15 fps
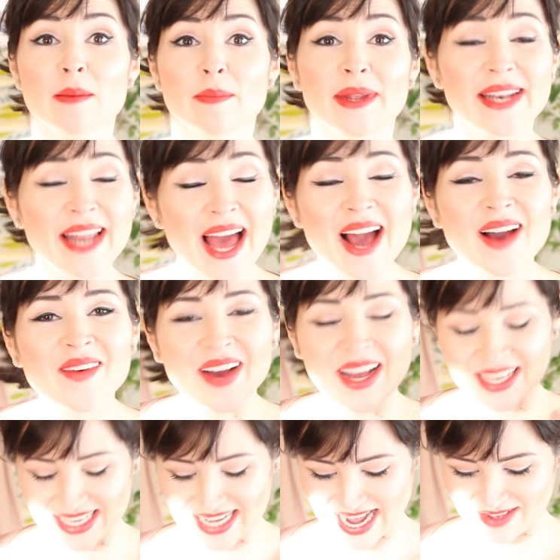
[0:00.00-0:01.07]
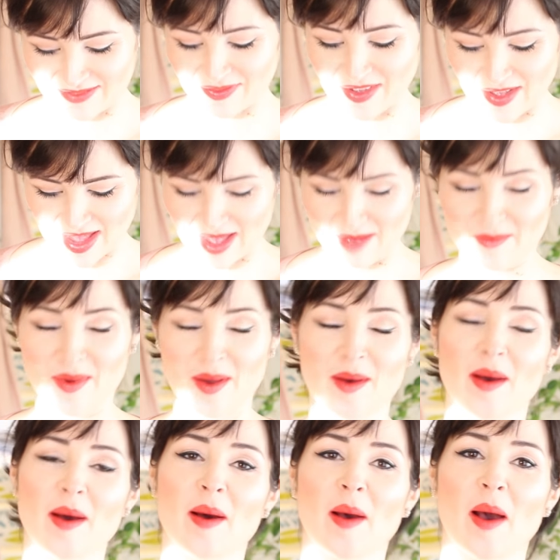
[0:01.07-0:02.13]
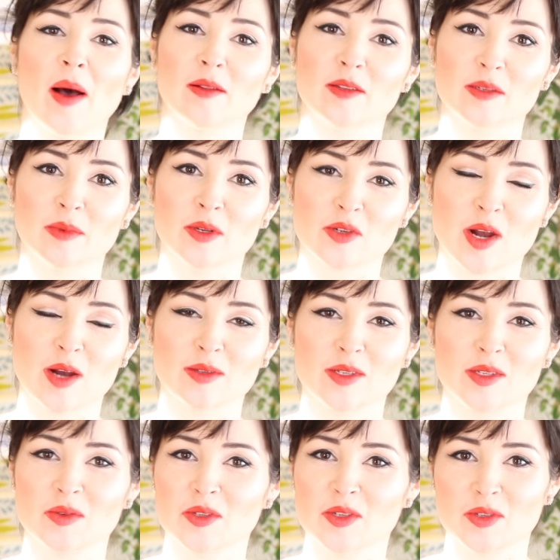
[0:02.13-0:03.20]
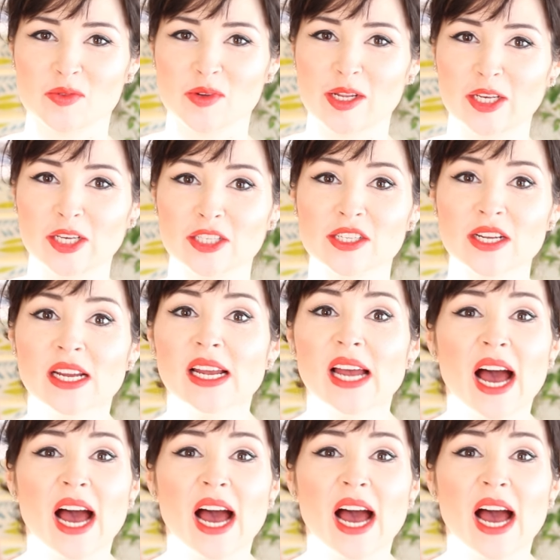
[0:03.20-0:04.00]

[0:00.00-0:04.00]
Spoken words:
But now I can have Ultimate Trousers, which is really good.